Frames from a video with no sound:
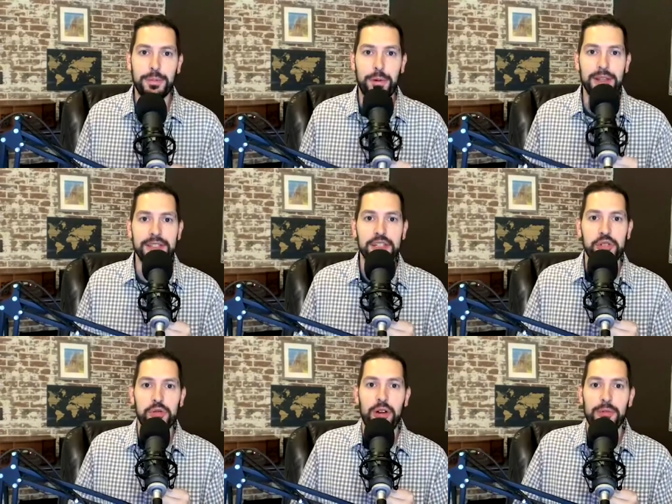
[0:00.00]
President
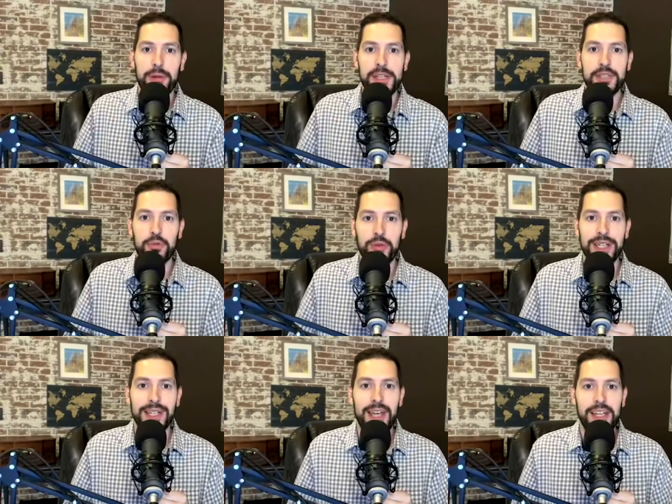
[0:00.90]
Trump his
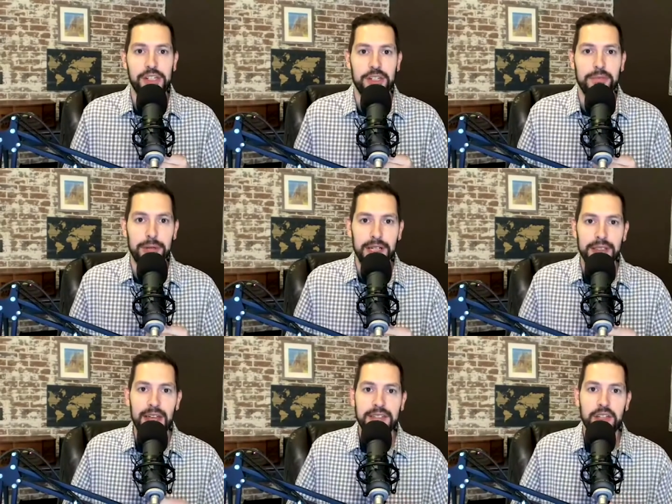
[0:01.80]
re-election bid?
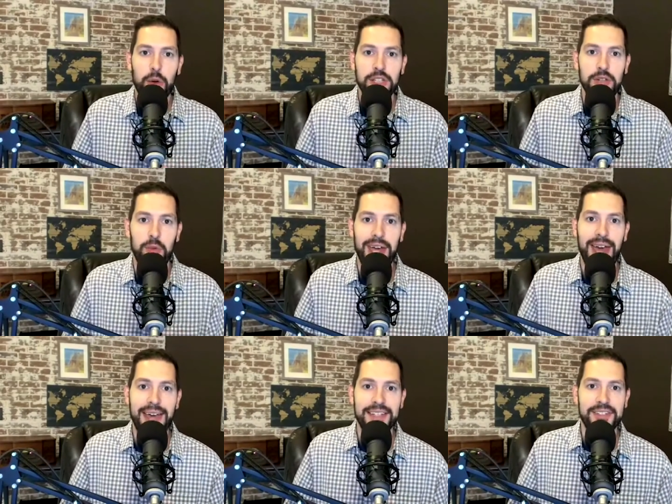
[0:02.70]
That's the question we
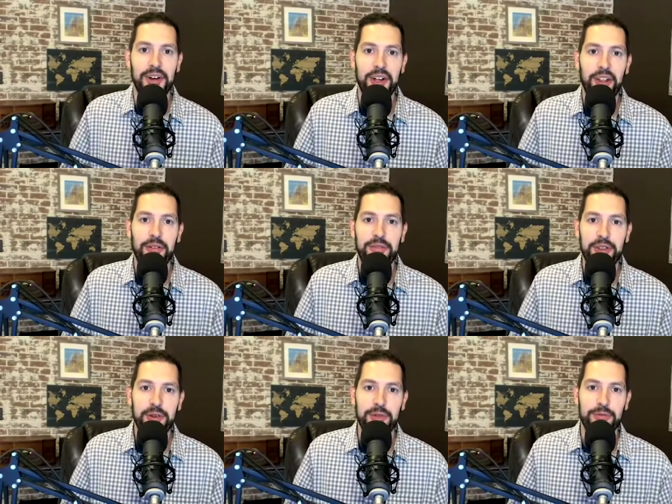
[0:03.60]
asked all of
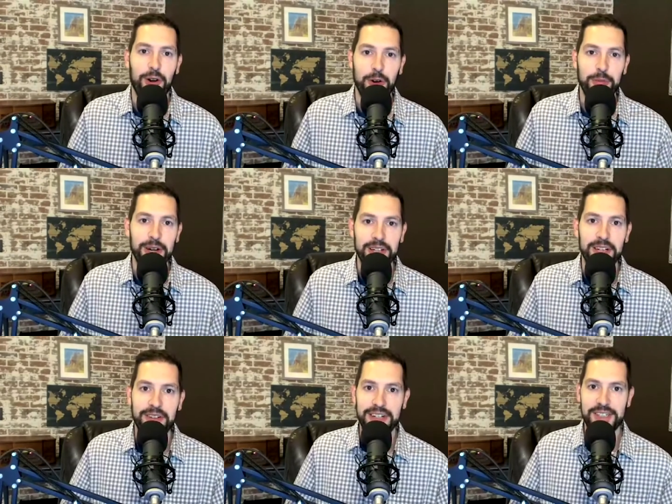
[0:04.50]
you informed
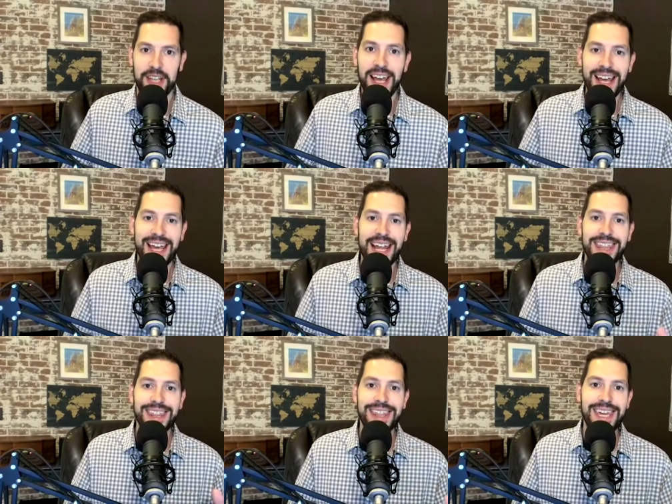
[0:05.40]
American readers, and I
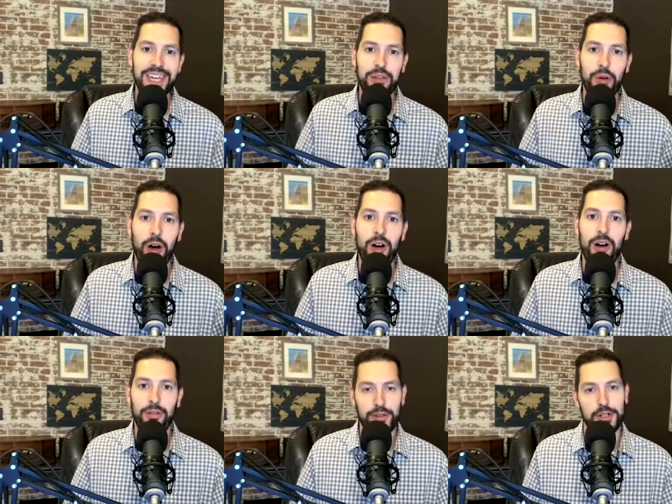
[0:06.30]
thank you
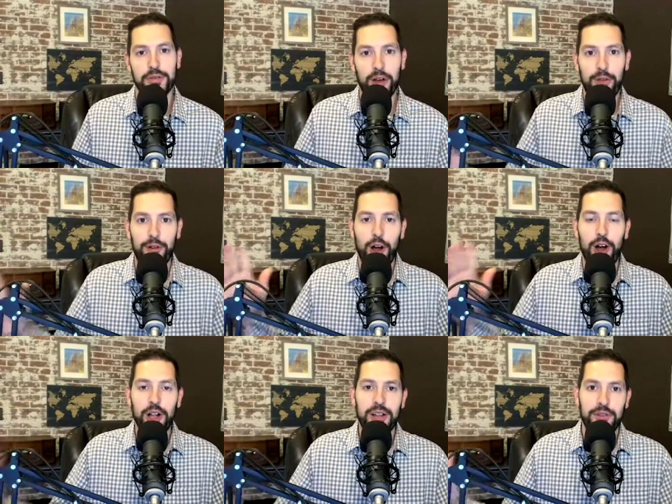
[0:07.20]
all, first of all, for
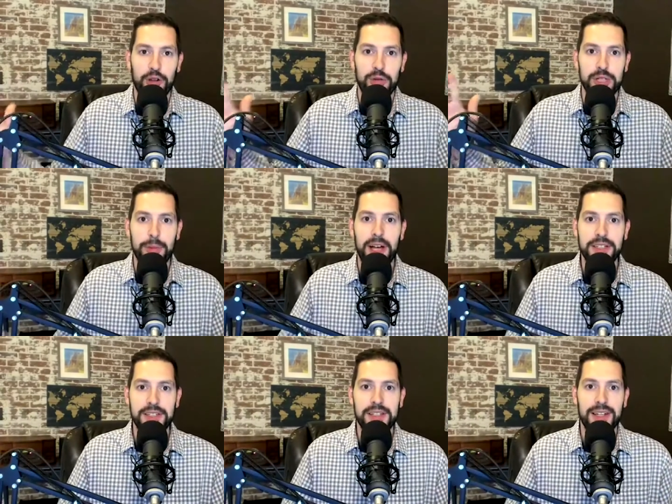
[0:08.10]
all of your
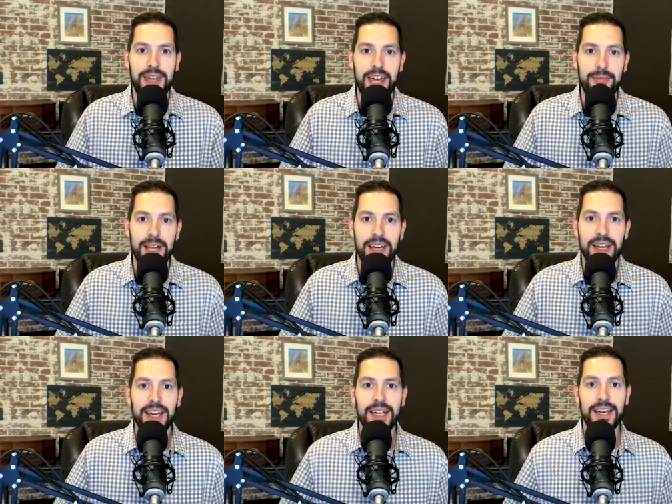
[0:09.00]
responses that came in.
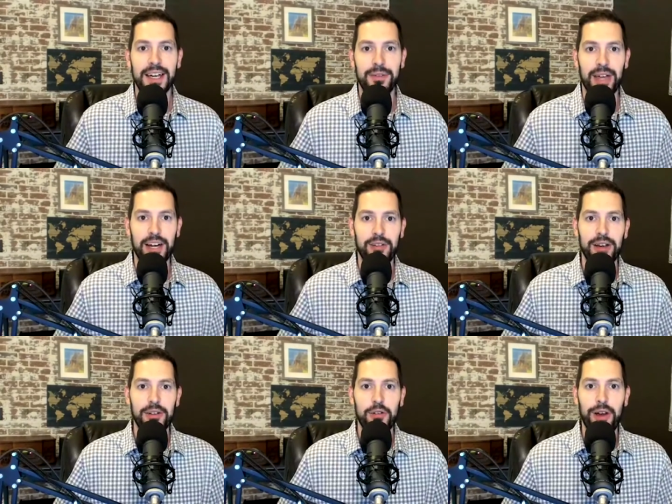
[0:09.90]
We've got a
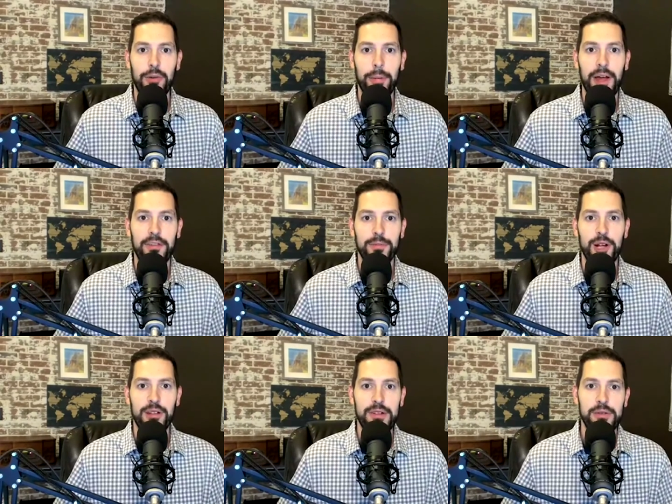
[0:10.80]
great reply from
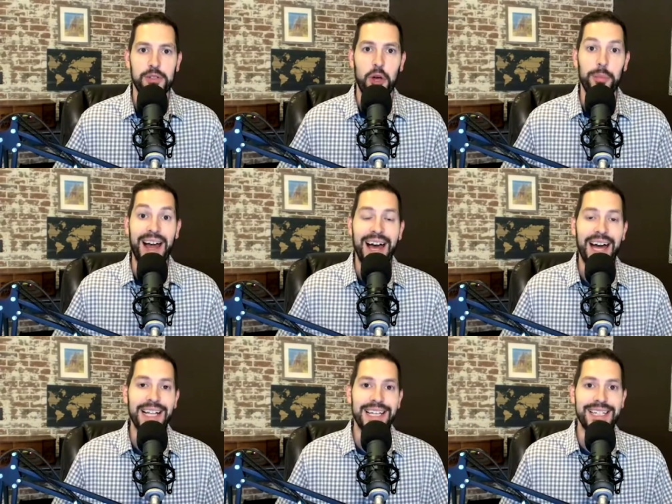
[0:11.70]
all of you, so I'm going to
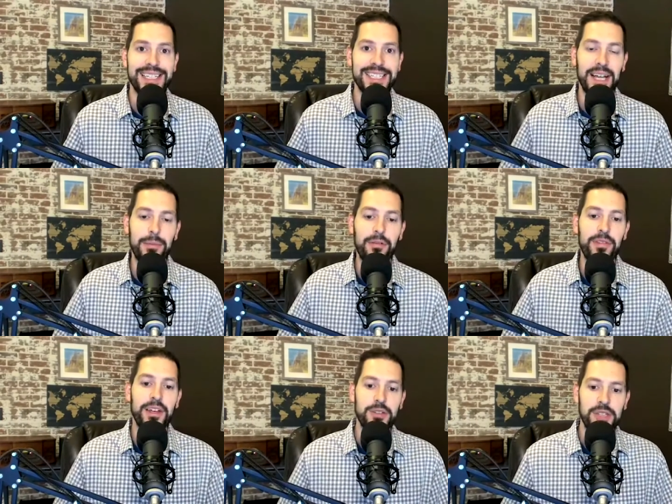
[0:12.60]
highlight some of
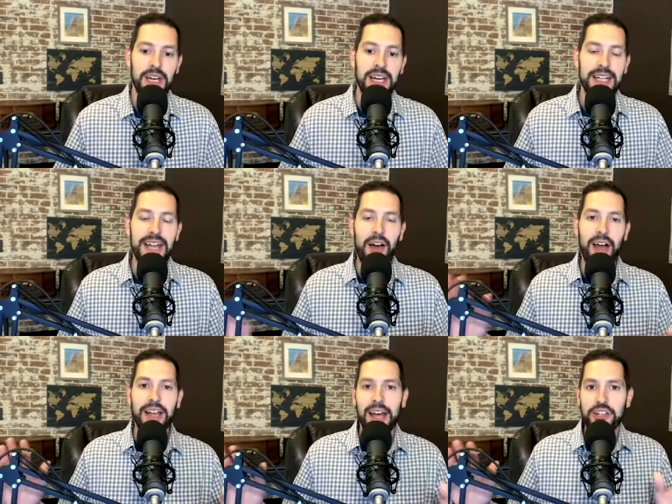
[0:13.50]
those. Now,
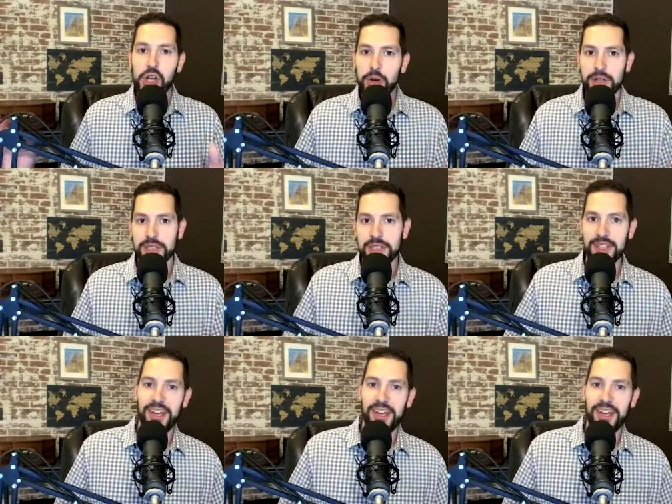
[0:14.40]
I noticed...